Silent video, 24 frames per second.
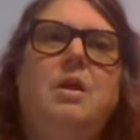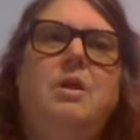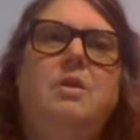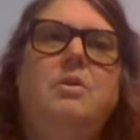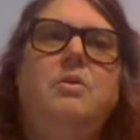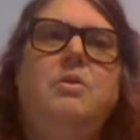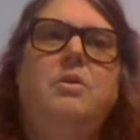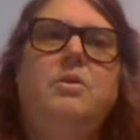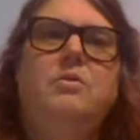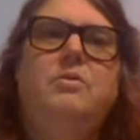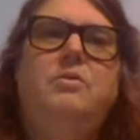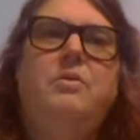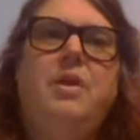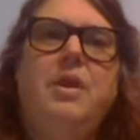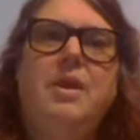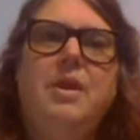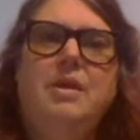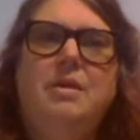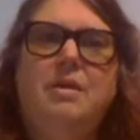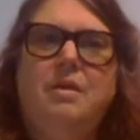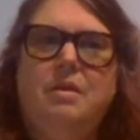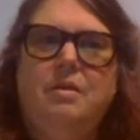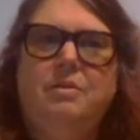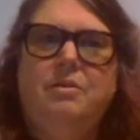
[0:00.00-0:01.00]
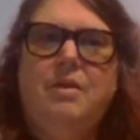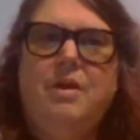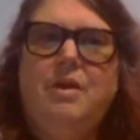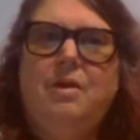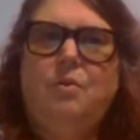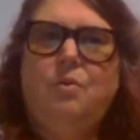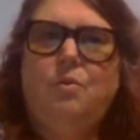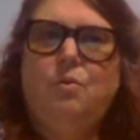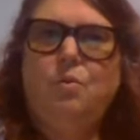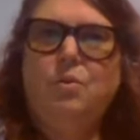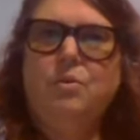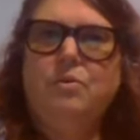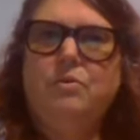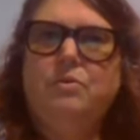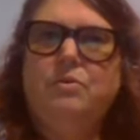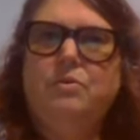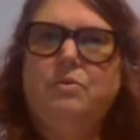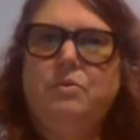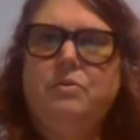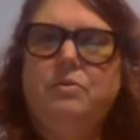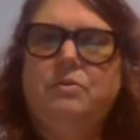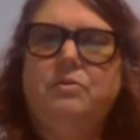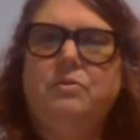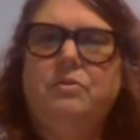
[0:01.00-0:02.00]
you're going to take that quartz
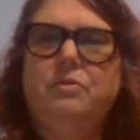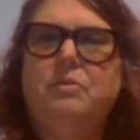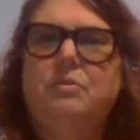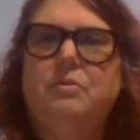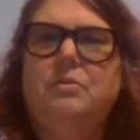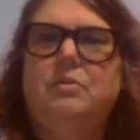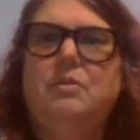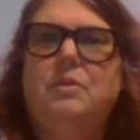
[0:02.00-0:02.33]
crystal